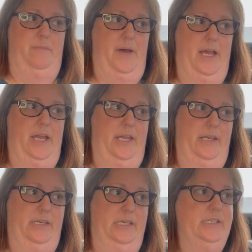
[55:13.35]
my
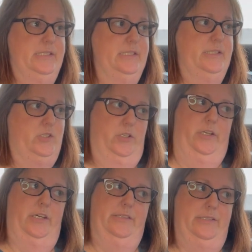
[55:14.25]
niece is
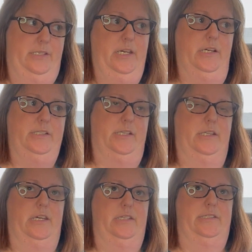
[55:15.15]
turning six
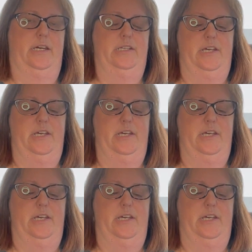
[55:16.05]
and they decided